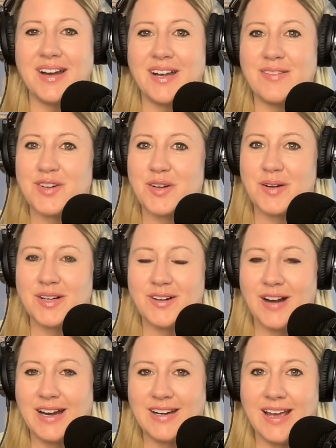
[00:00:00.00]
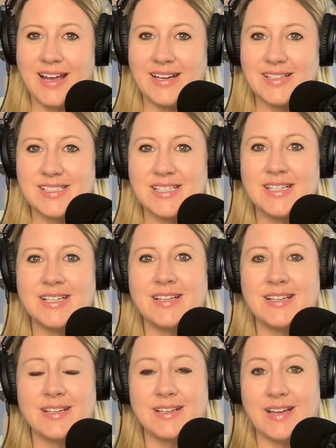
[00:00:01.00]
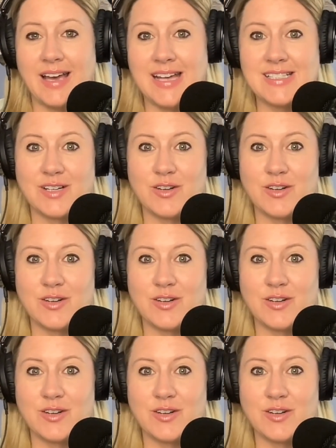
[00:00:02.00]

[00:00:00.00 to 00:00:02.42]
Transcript: If you're going to Grad Night, as a